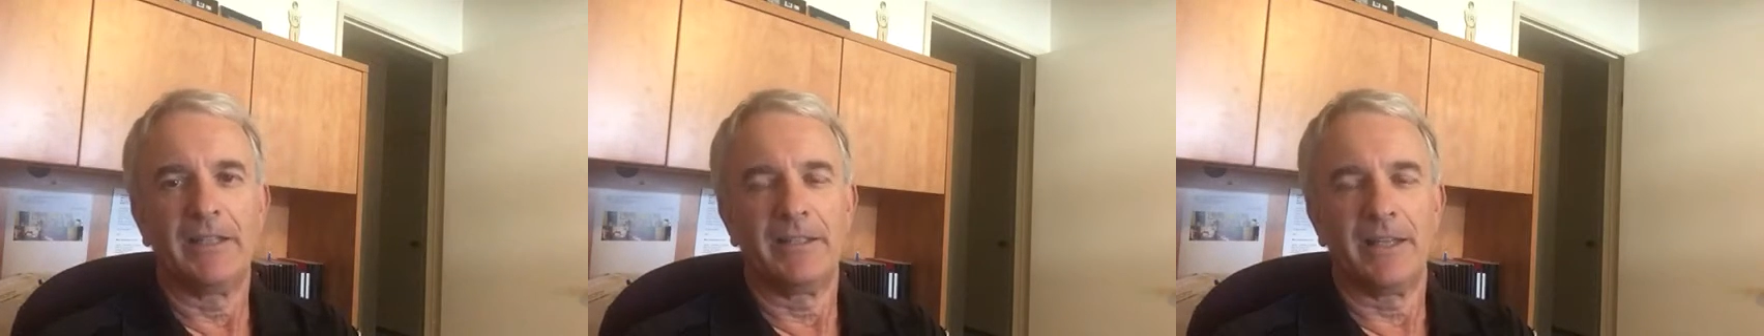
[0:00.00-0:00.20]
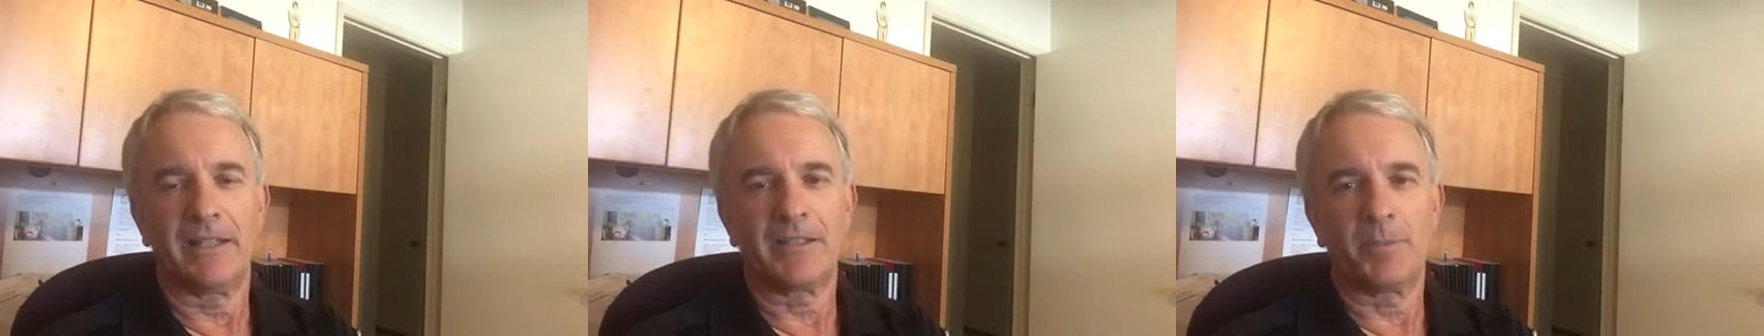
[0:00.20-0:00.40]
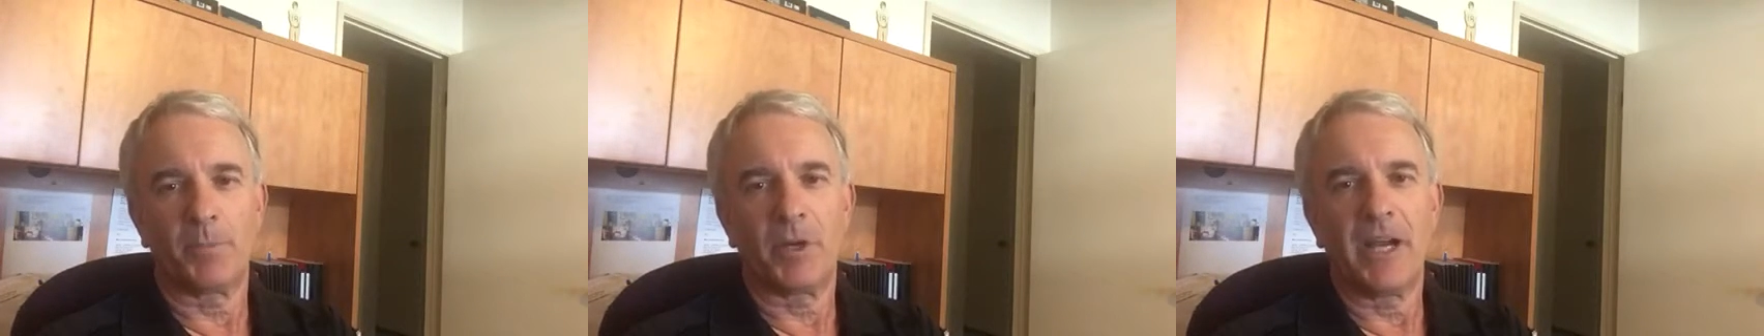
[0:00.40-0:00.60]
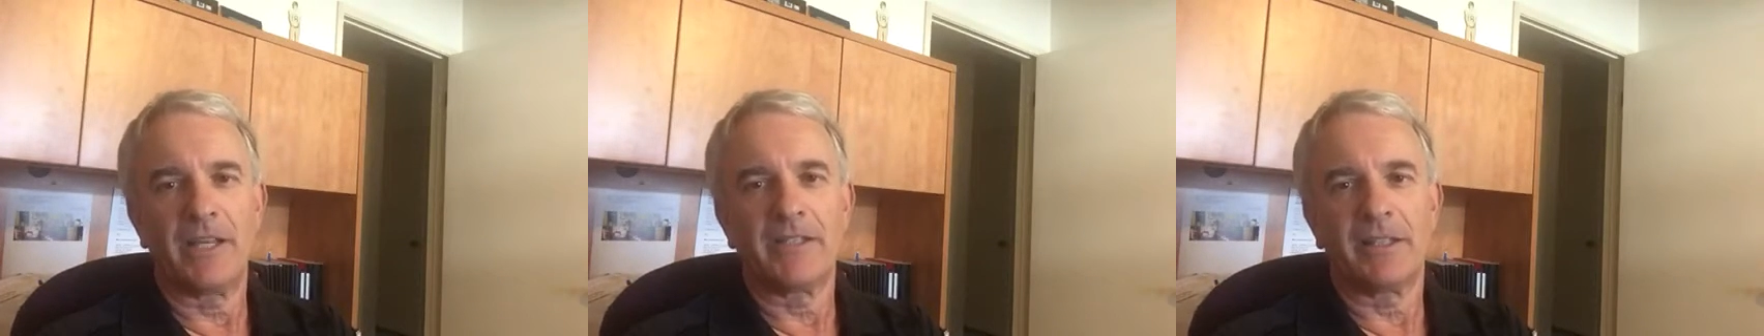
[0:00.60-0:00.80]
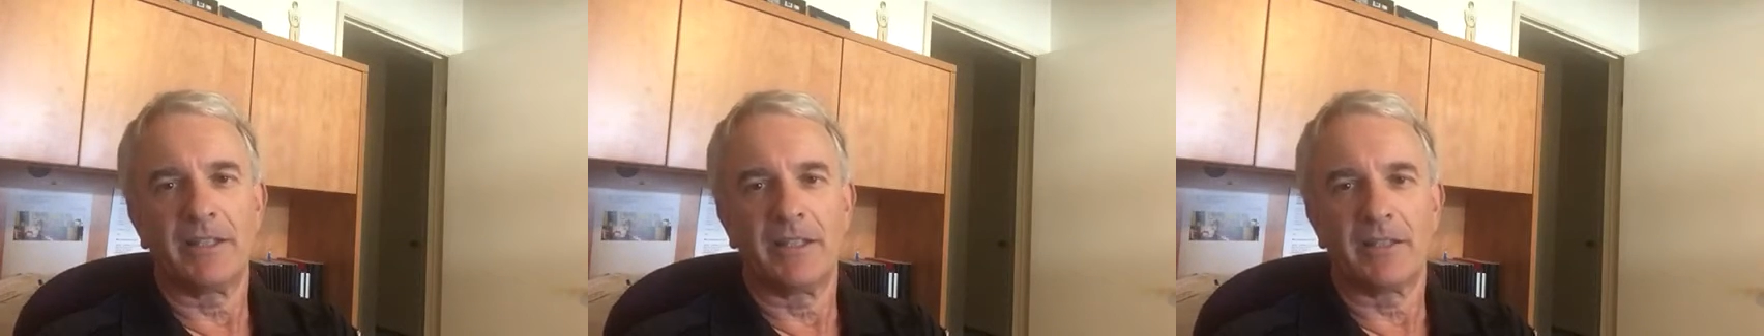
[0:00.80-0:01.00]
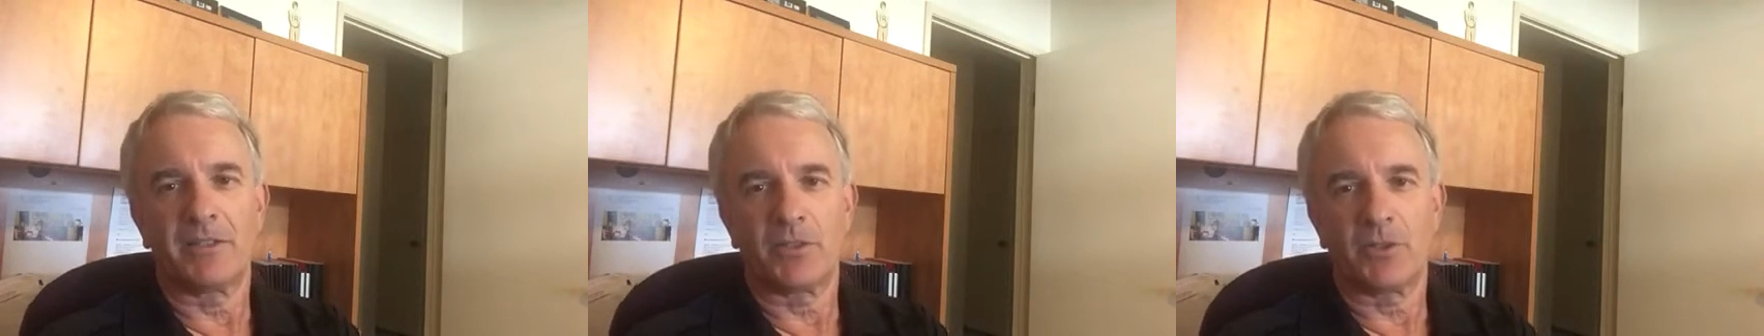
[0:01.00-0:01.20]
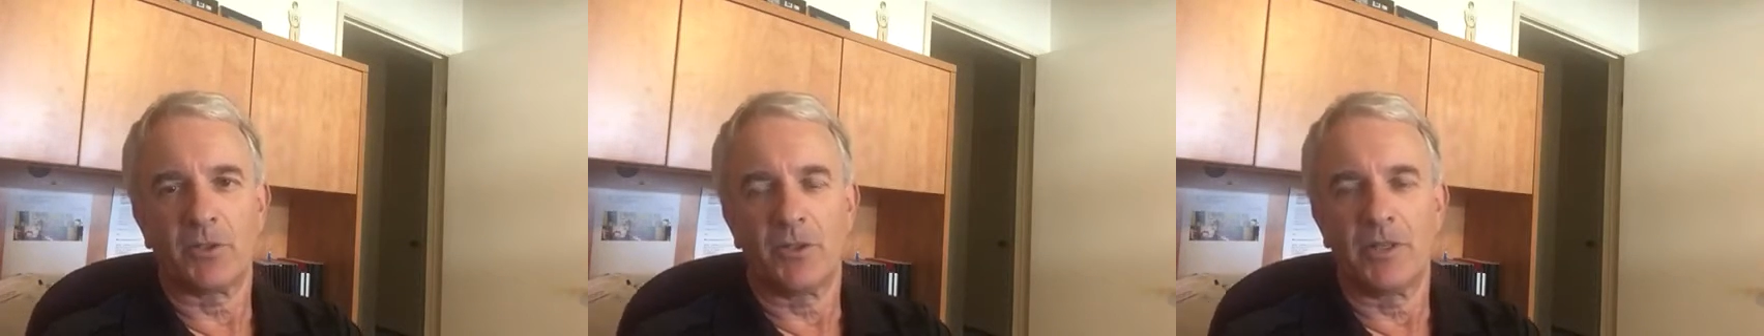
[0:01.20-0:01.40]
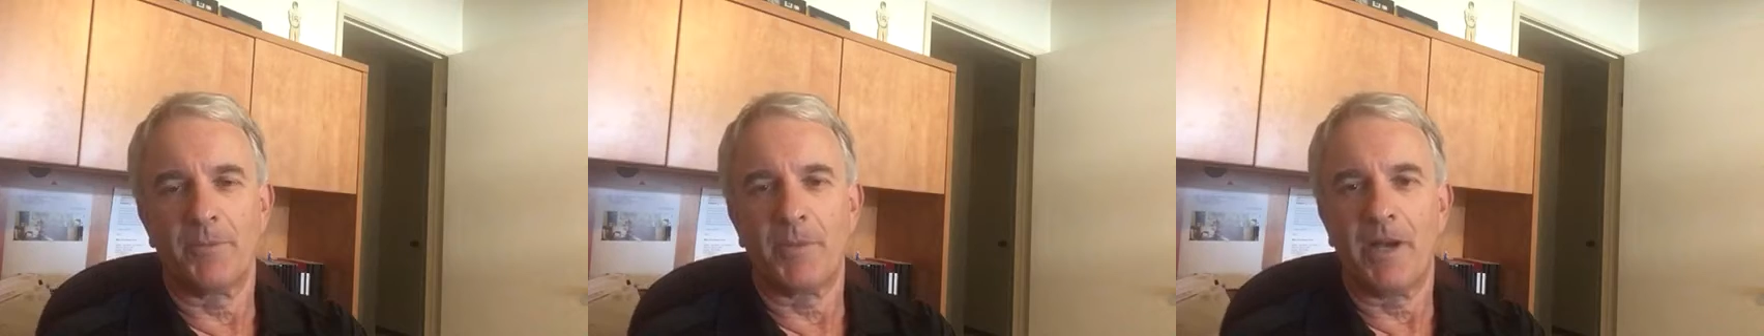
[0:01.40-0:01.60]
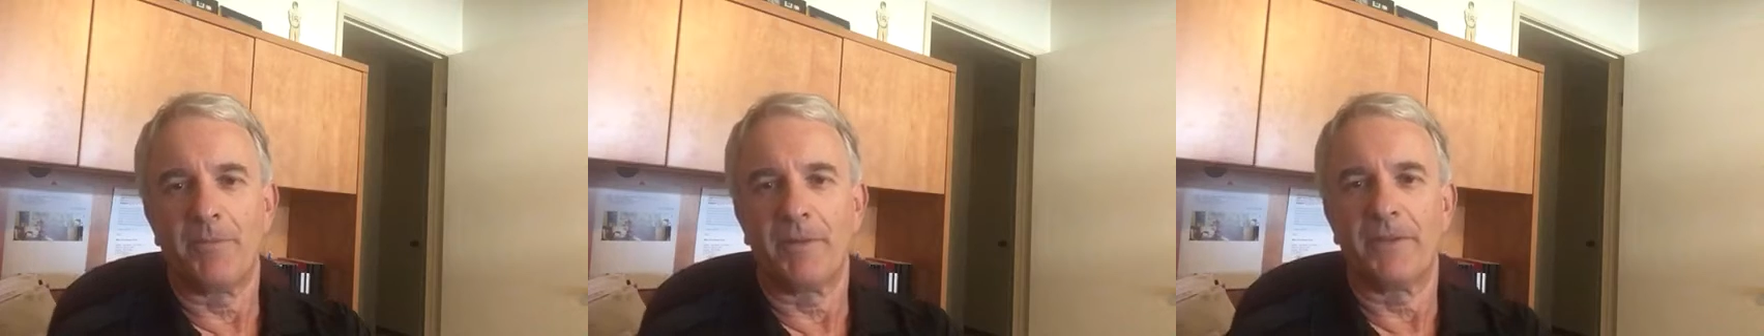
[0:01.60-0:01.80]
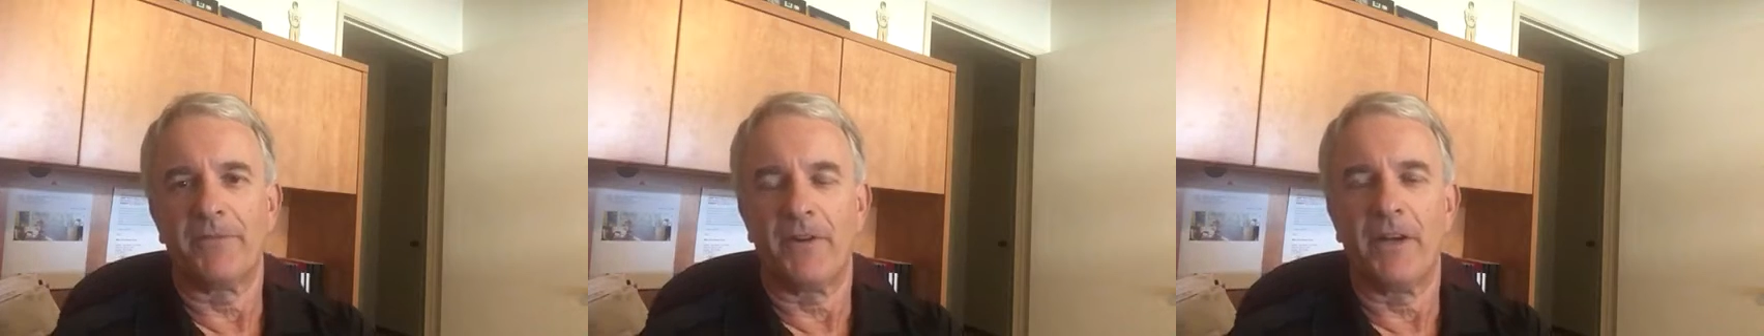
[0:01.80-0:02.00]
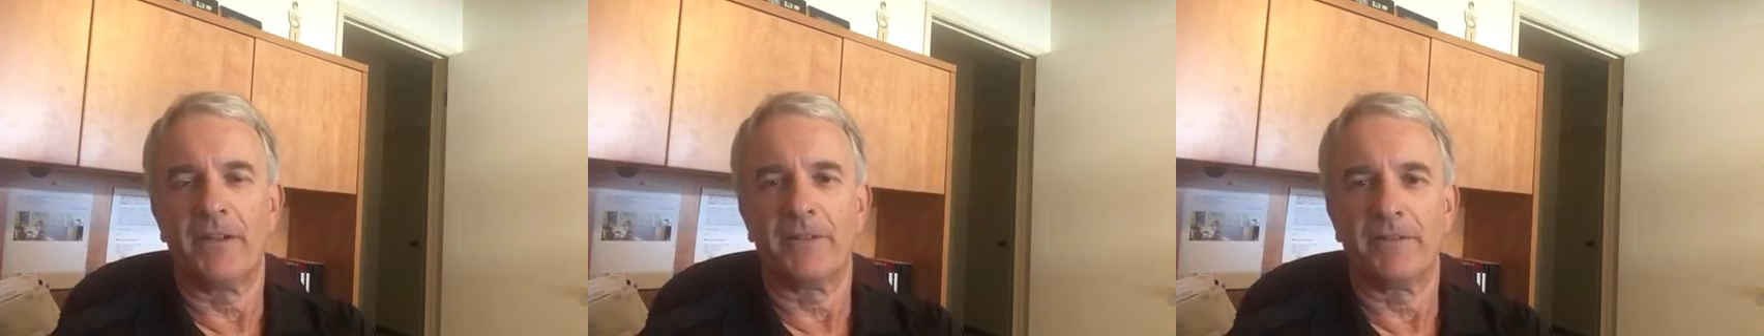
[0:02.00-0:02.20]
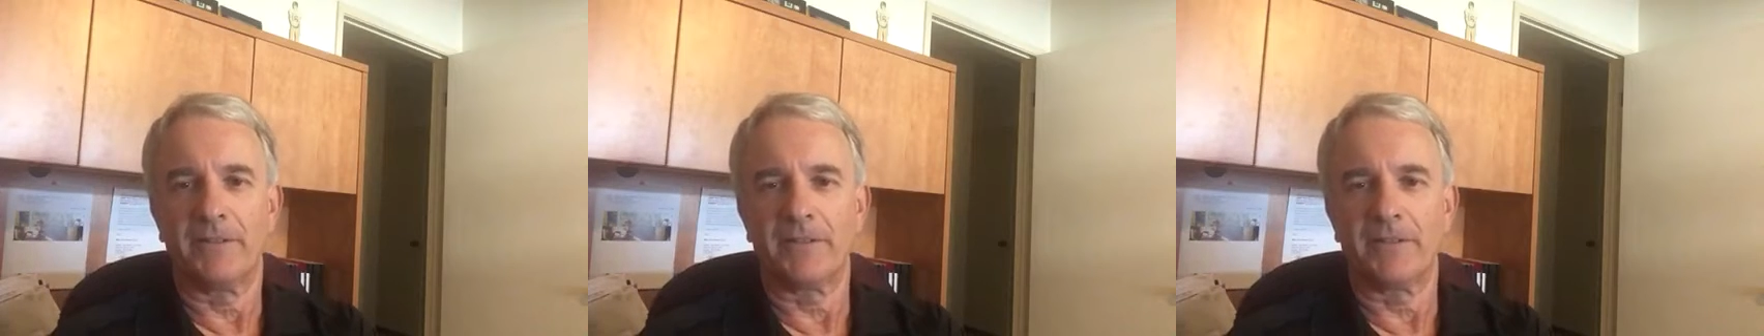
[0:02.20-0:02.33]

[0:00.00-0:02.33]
not surprising that the story about my father